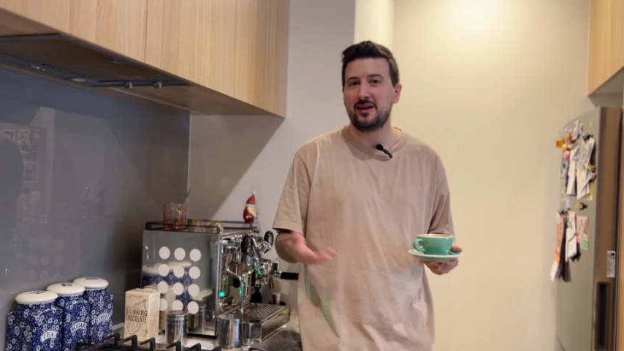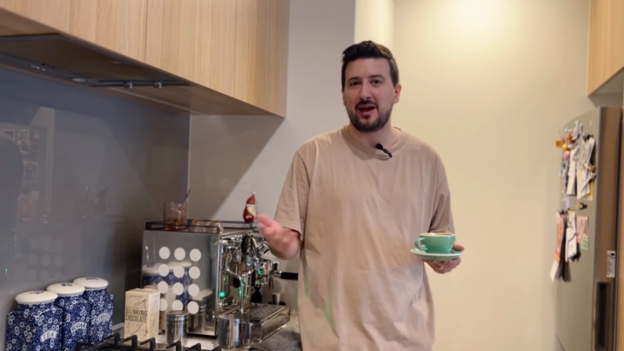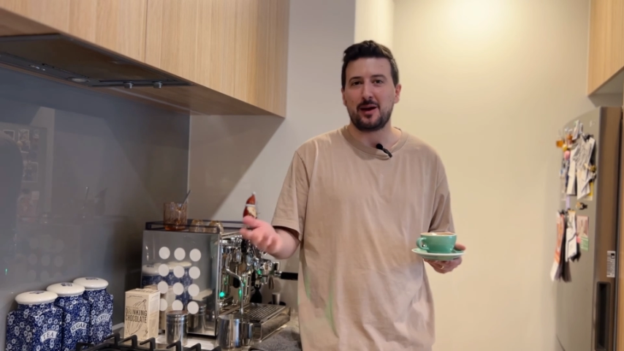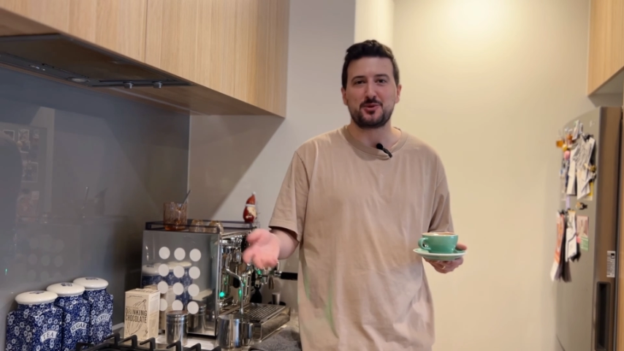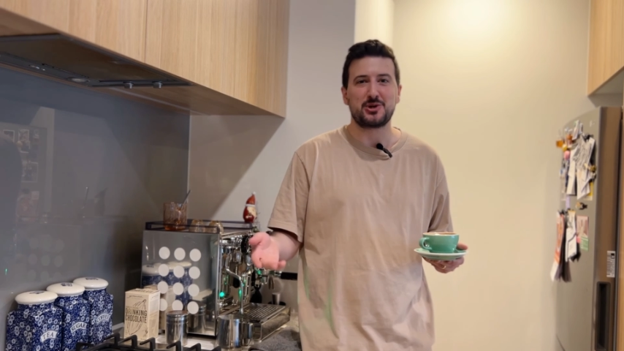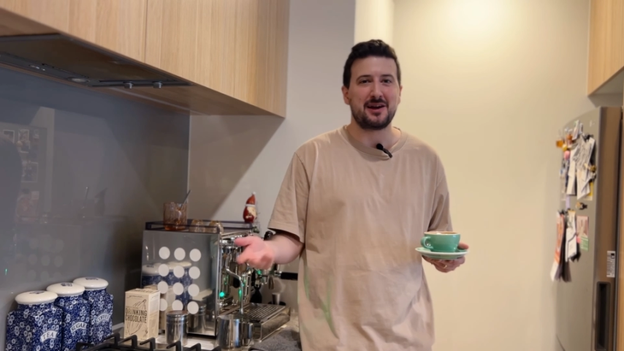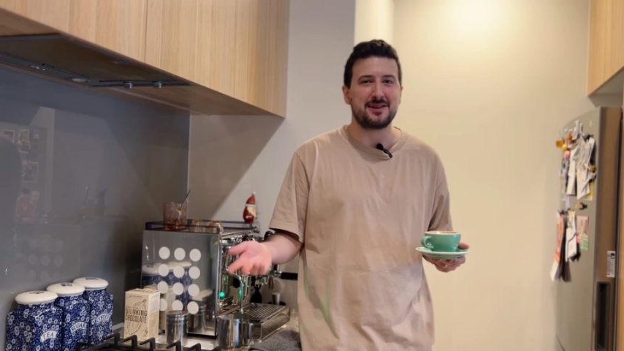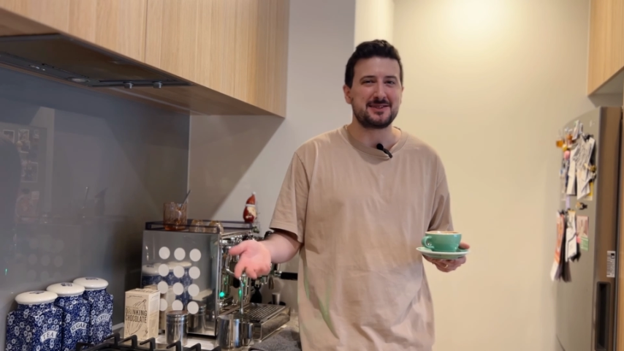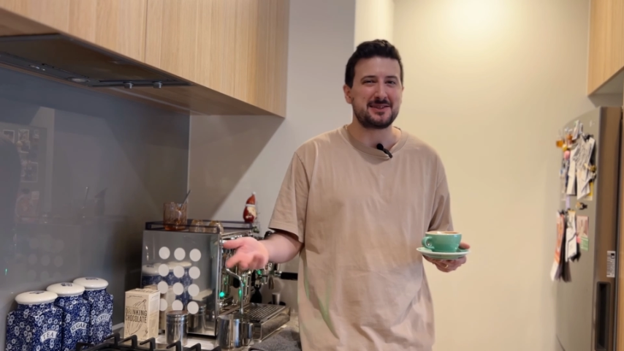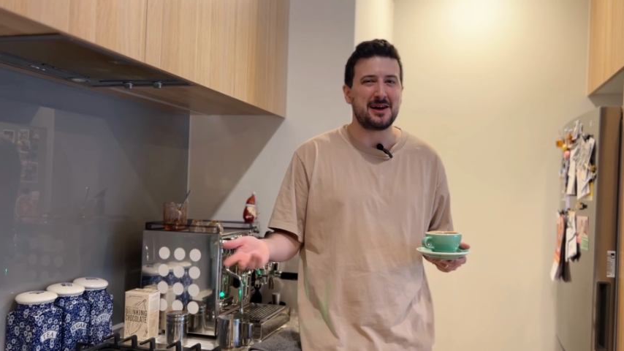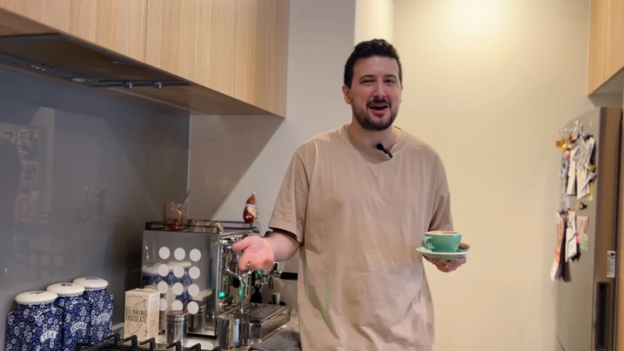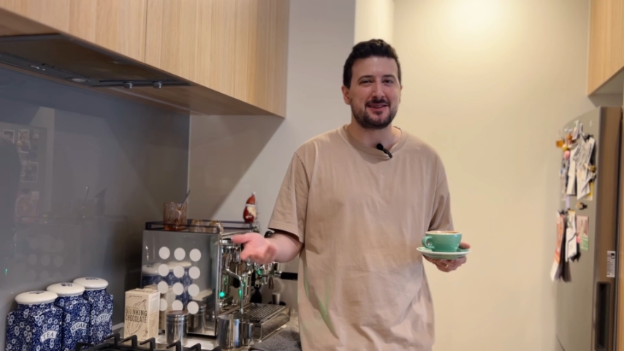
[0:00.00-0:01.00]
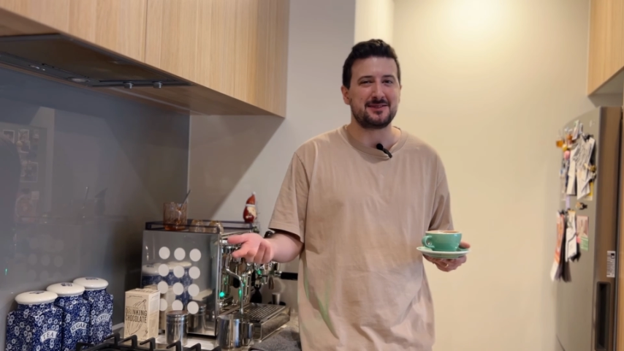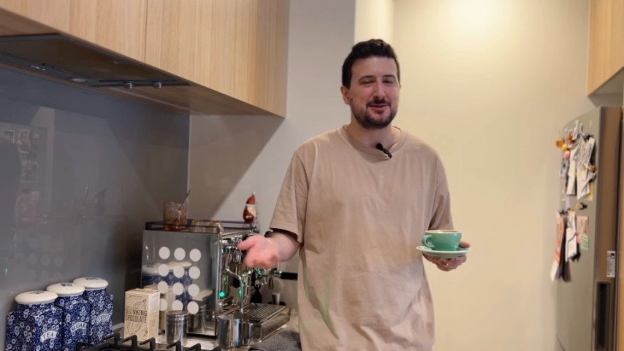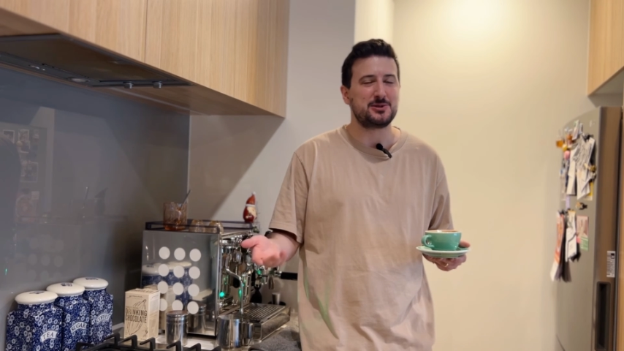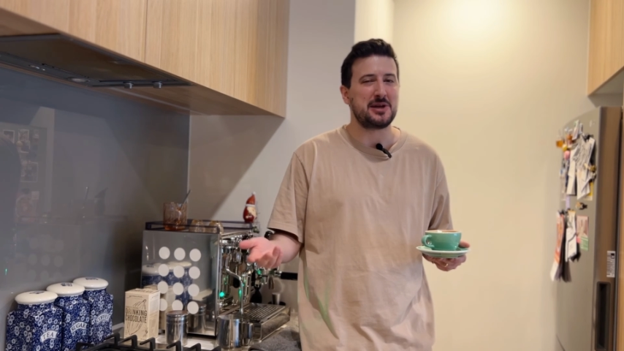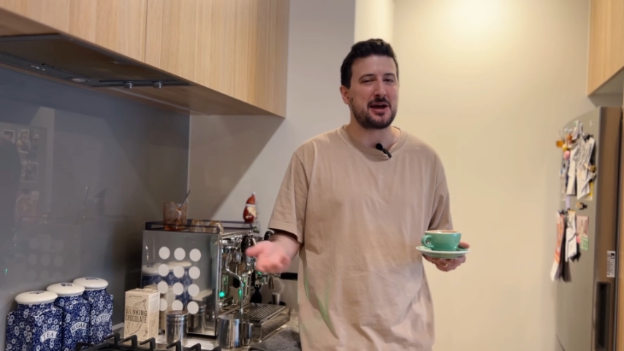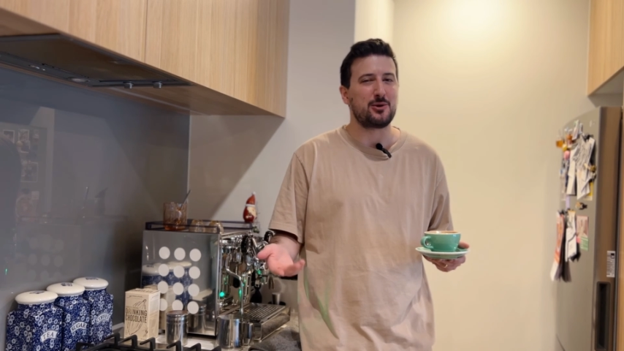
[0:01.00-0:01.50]
I'm trying to start this
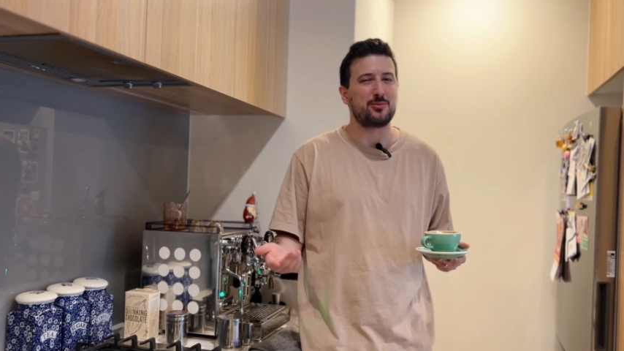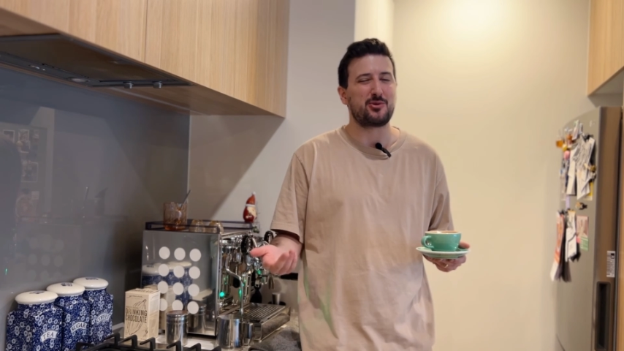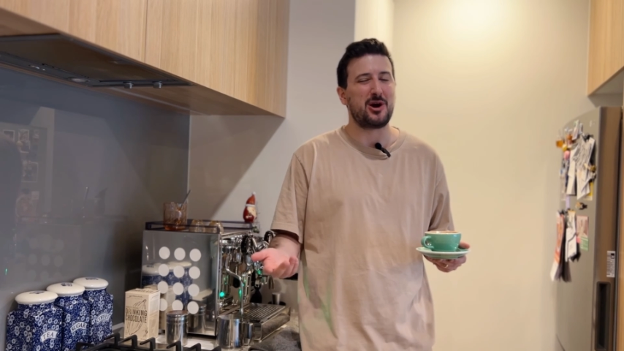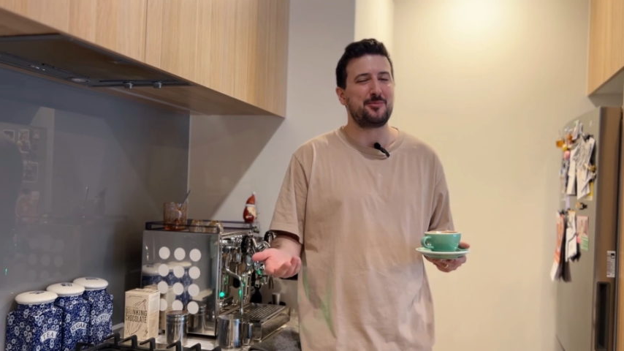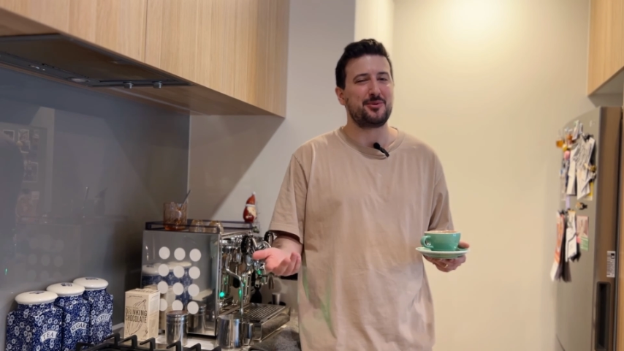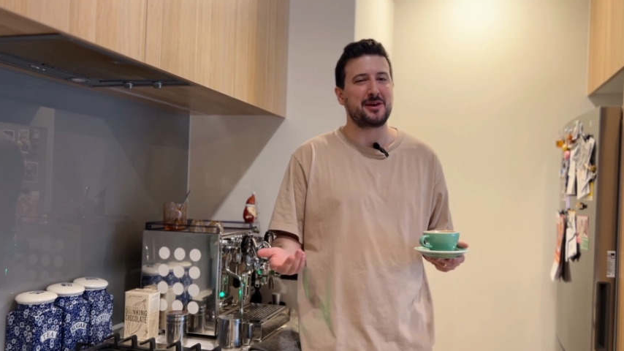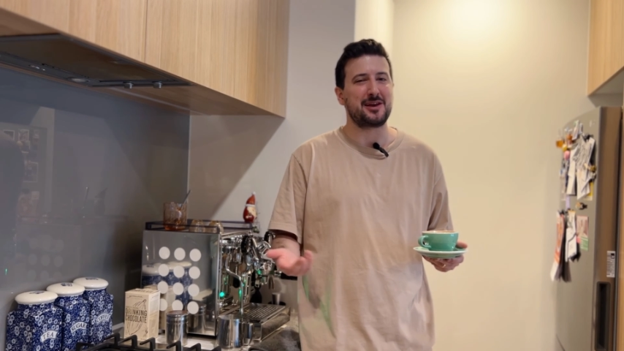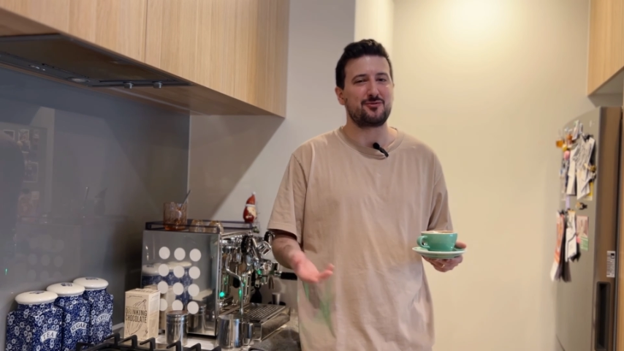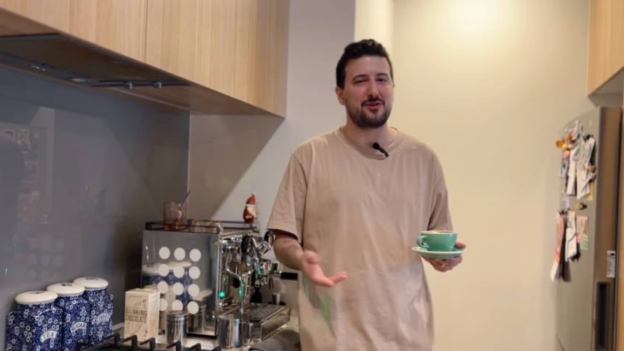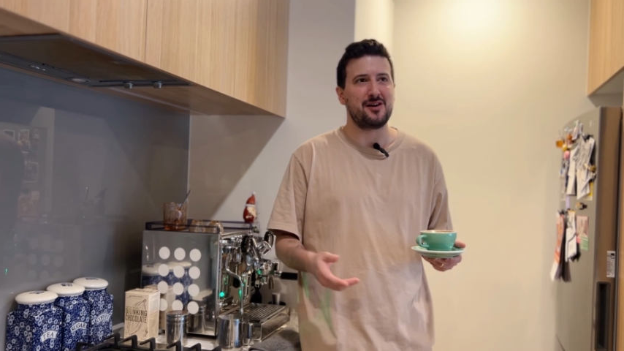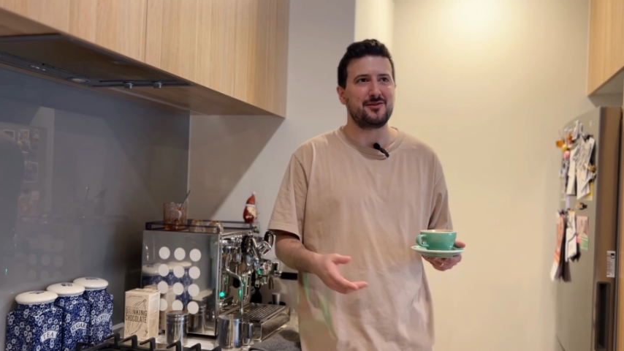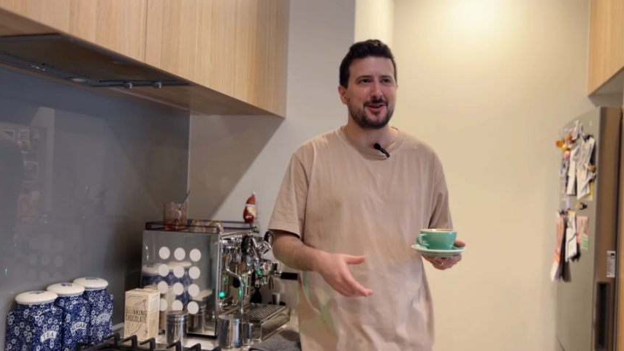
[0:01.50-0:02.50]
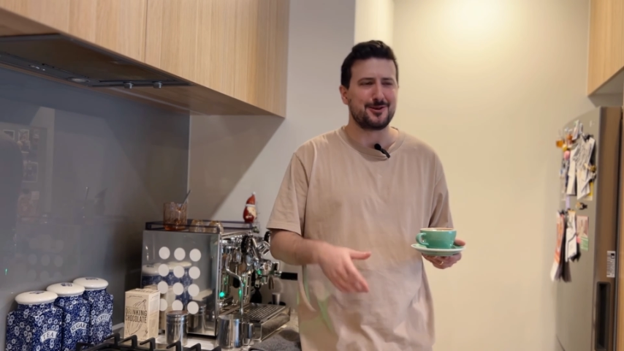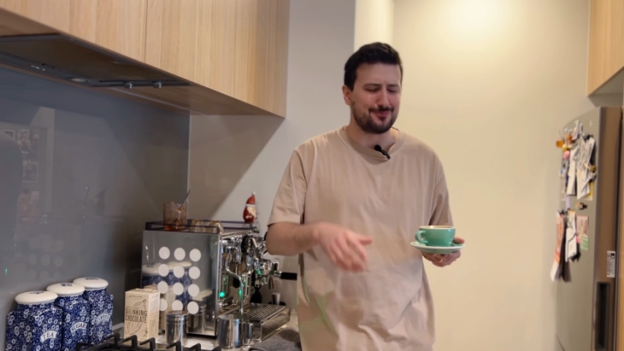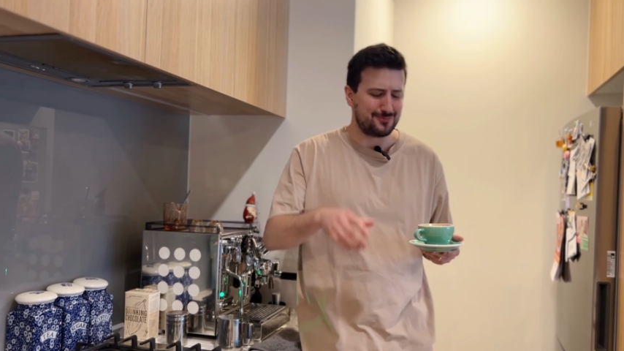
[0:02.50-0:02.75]
channel properly rather than